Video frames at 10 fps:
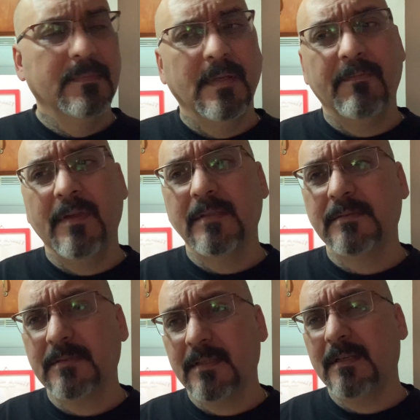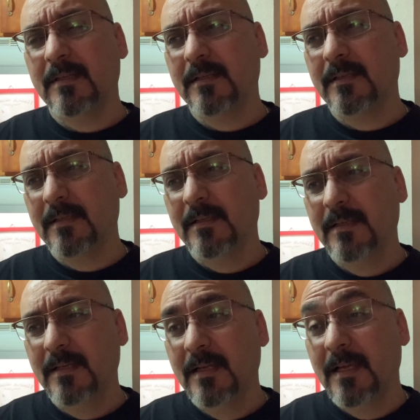If his
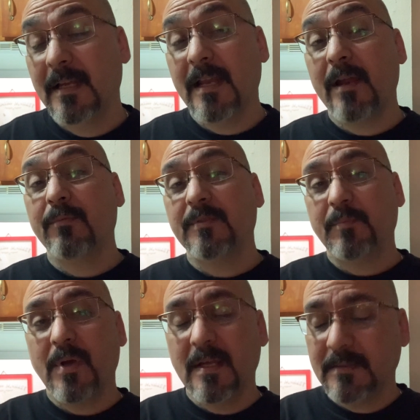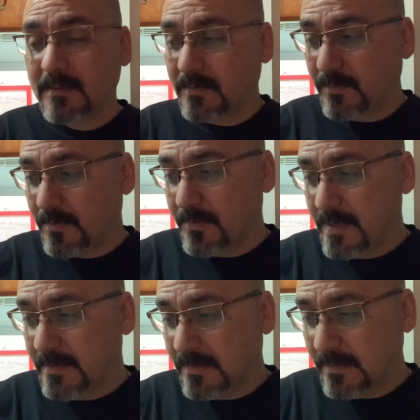non-response is for a
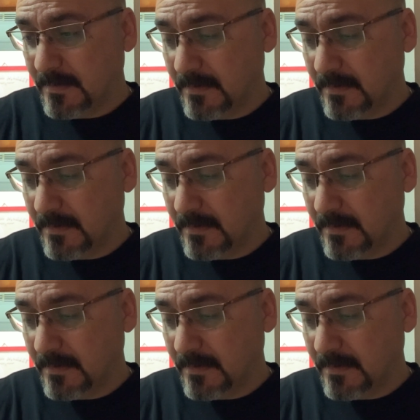reason.